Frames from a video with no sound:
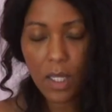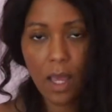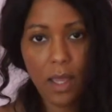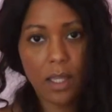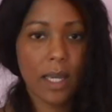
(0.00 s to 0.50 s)

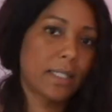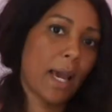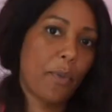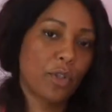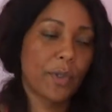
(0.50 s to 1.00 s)
and then like I
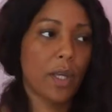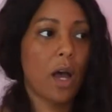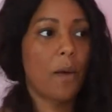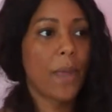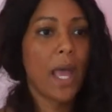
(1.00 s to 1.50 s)
said I posted
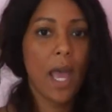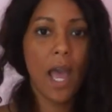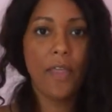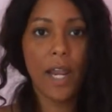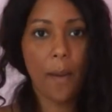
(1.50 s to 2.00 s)
um
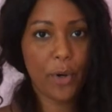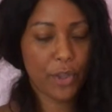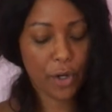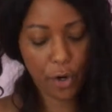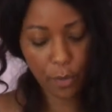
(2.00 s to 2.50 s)
and then I put
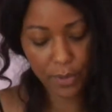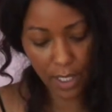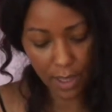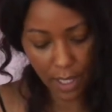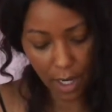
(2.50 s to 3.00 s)
the herbs
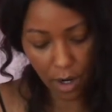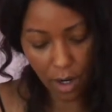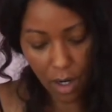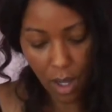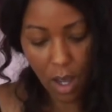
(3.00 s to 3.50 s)
in there